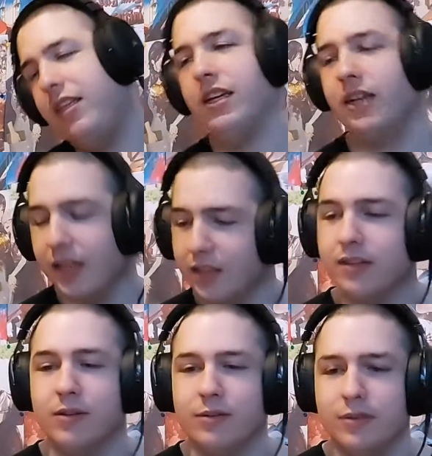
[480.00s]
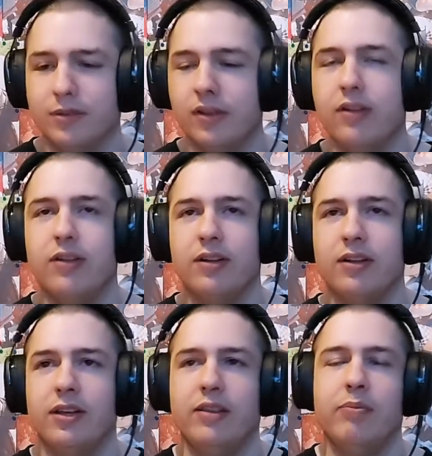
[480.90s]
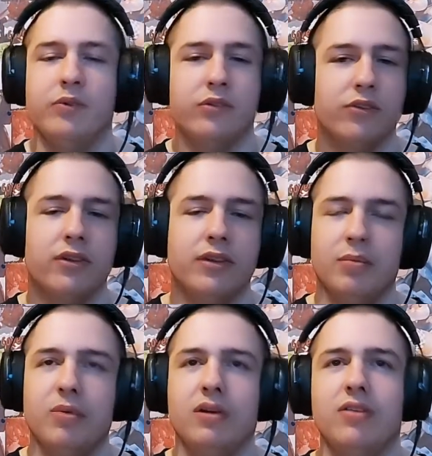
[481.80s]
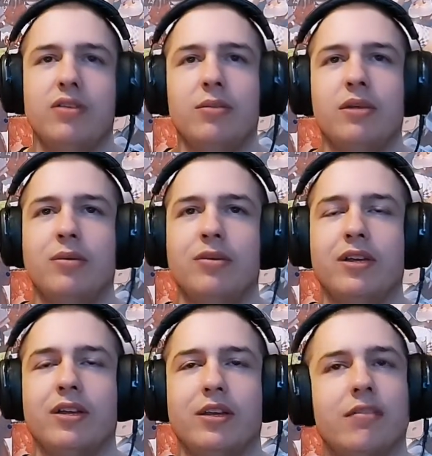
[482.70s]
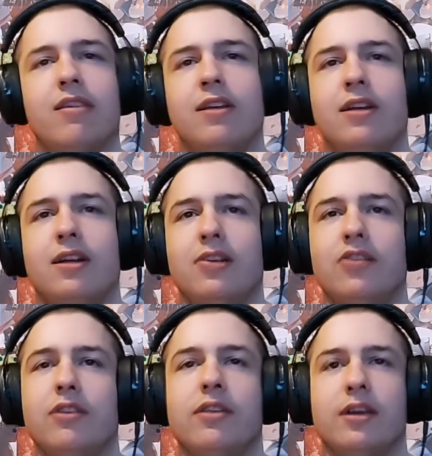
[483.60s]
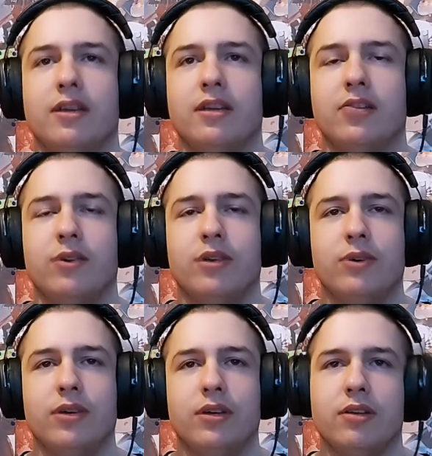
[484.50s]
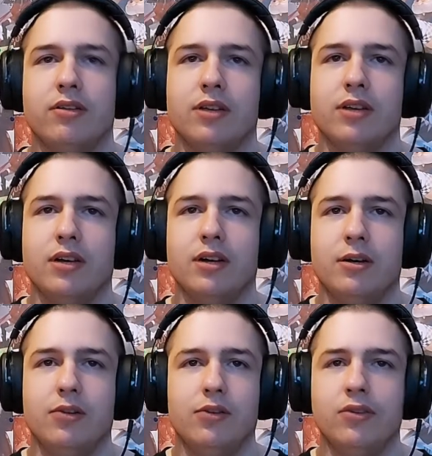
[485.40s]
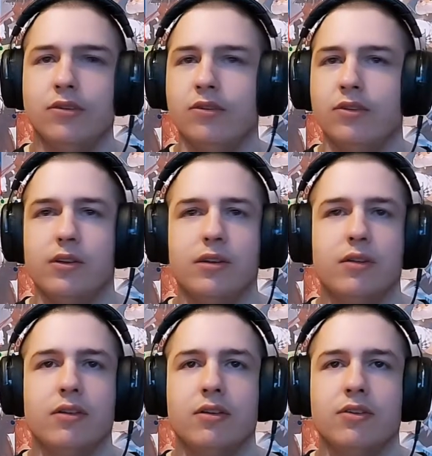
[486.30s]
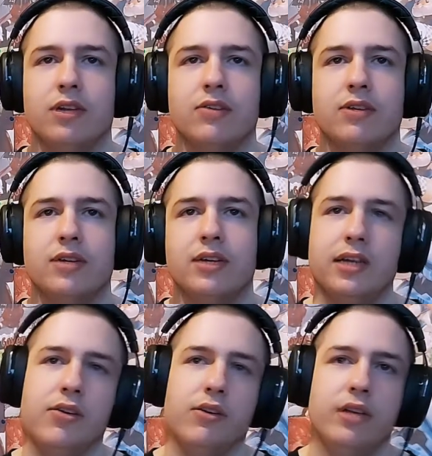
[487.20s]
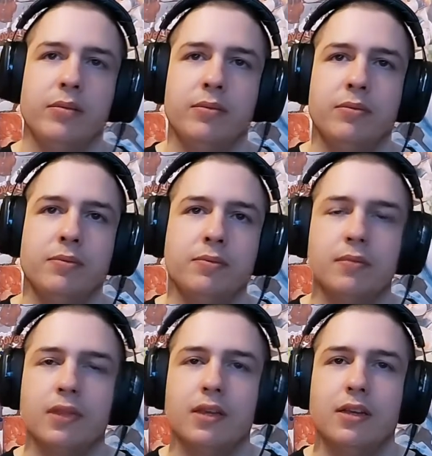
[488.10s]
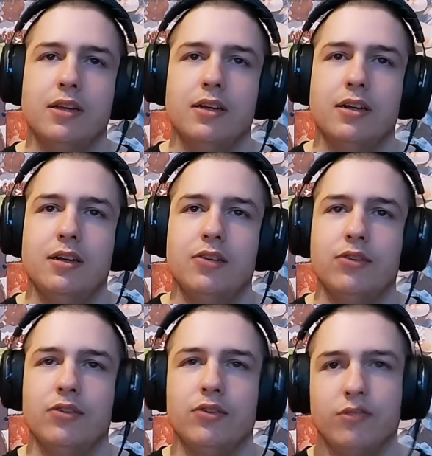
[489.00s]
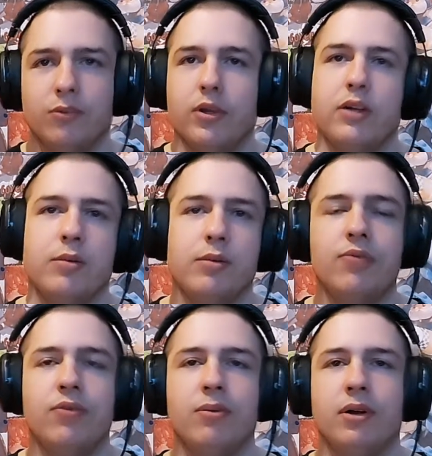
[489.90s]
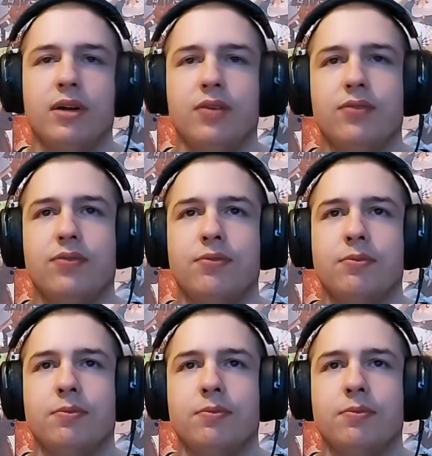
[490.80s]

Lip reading: Yeah. It depends on the day, but sometimes it's like that. Shut down and get really quiet. Try to understand. Start crying. Ignore them. Try to understand where they're coming from, I laugh.